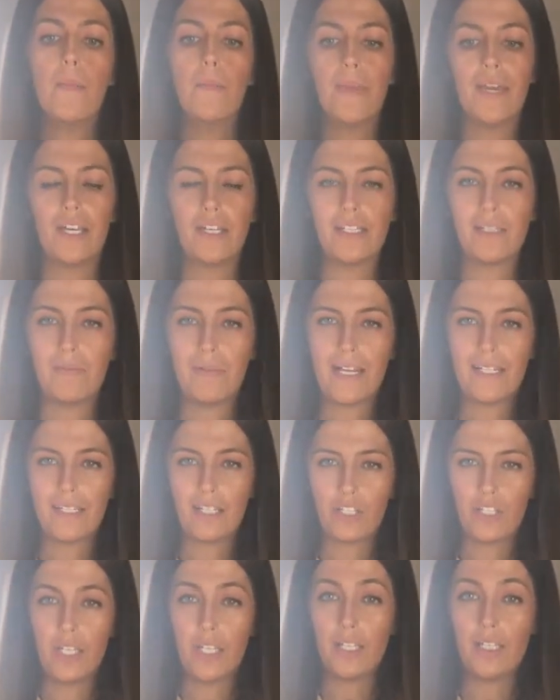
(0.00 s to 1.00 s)
because the
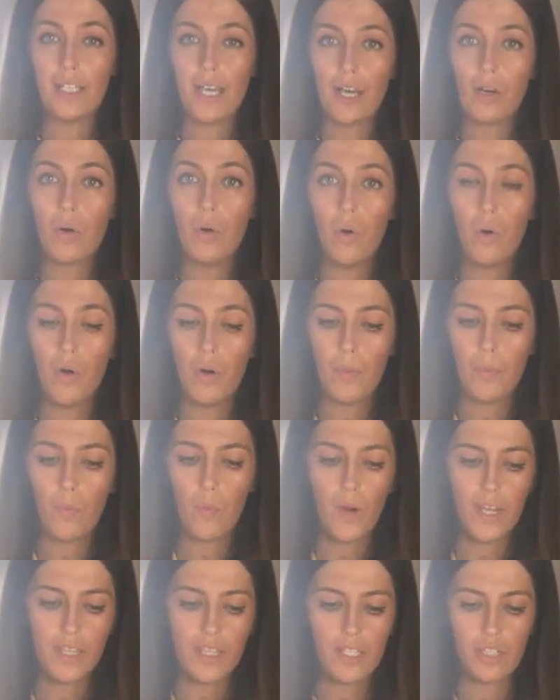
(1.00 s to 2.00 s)
plastic sheet can get caught up
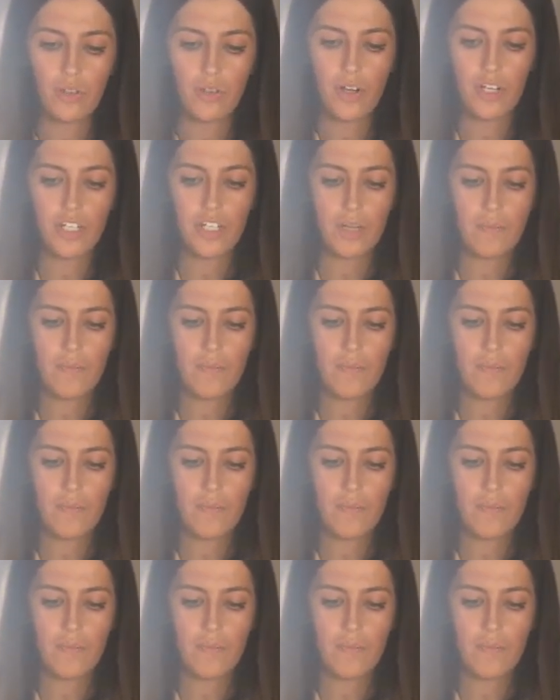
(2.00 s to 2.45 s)
with the scrunching